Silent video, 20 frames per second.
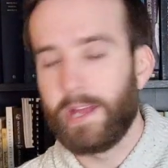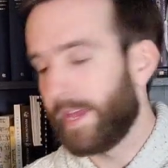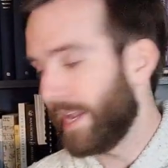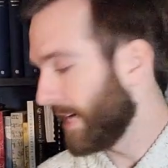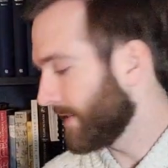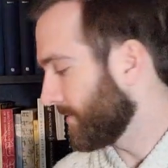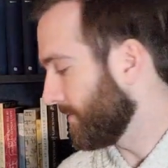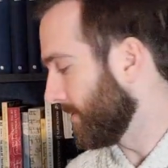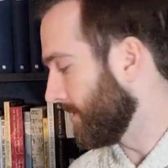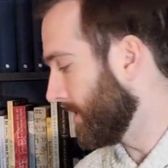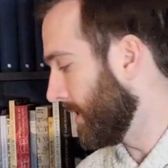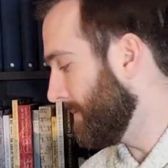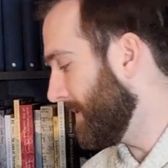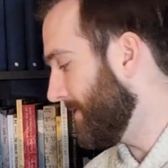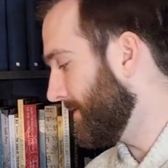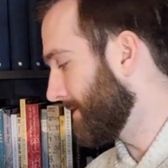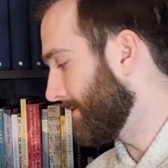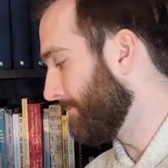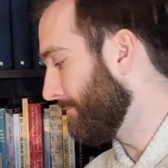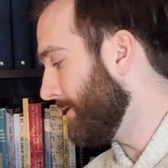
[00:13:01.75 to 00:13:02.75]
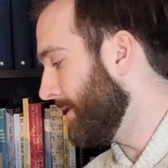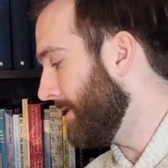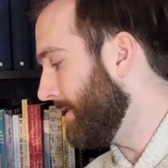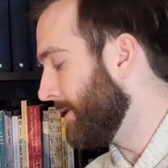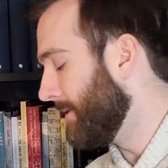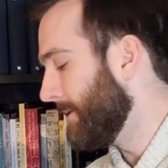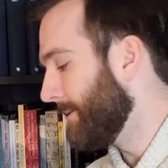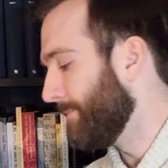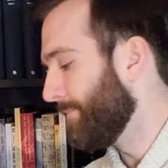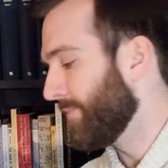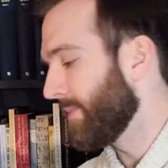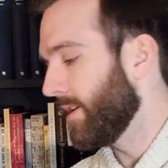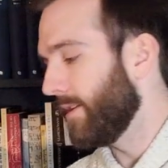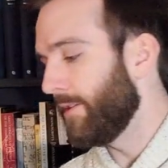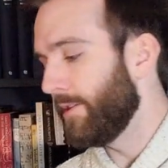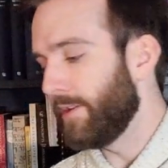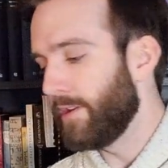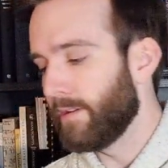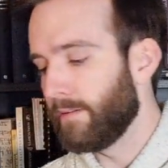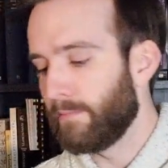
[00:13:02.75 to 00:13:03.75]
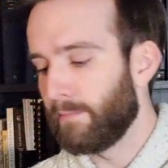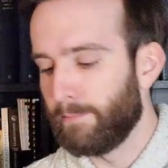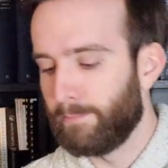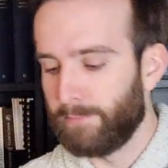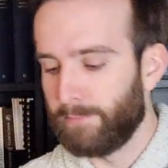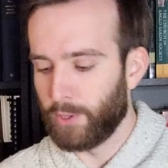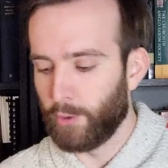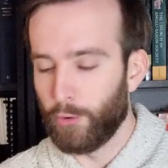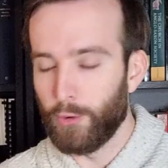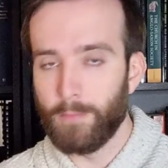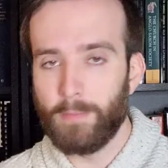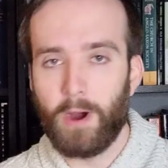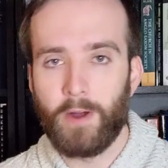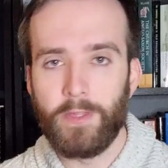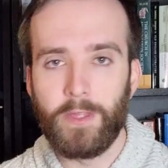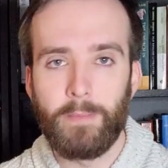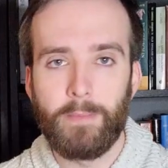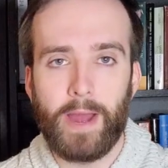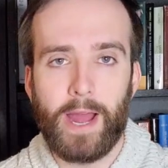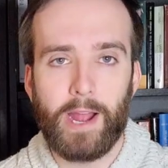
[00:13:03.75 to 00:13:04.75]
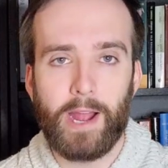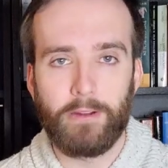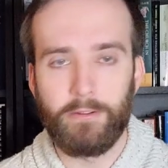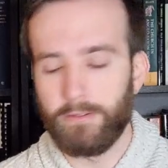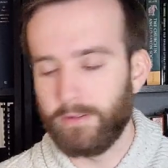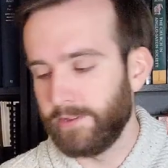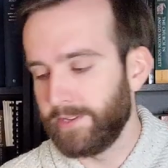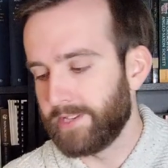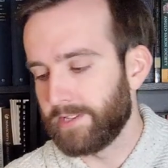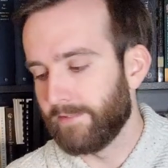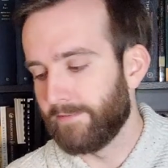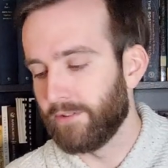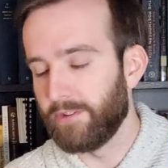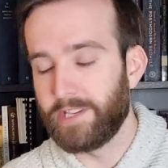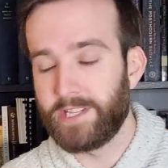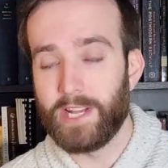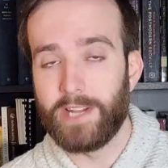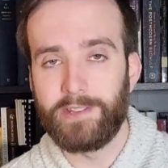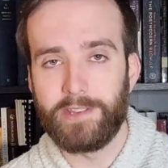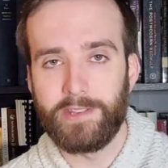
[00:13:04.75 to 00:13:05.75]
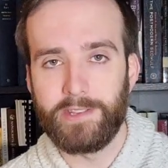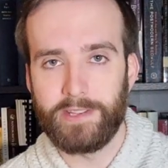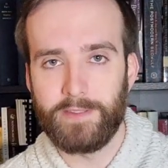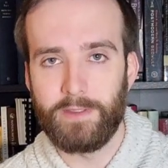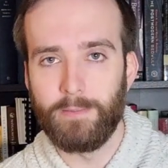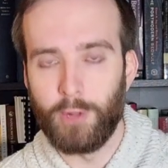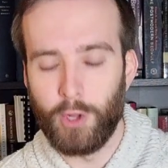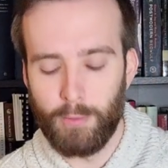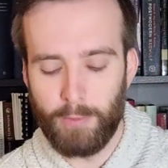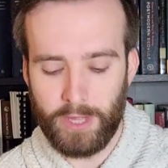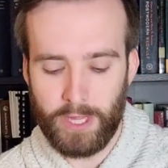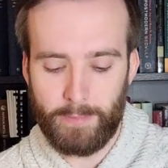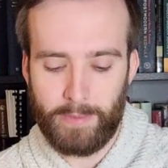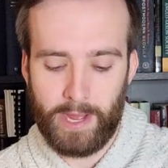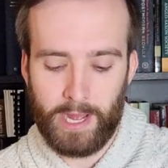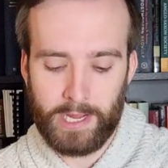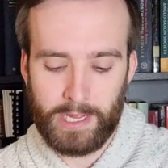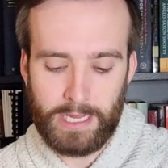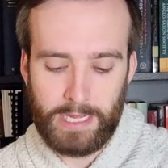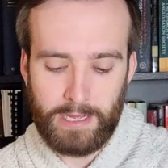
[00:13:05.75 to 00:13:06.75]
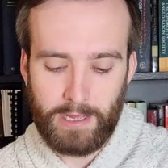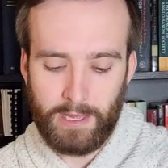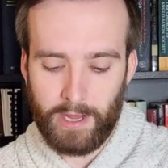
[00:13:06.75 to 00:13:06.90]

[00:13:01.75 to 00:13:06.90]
And actually, let me just read the blurb on the back, or at least the first sentence of the blurb on the back.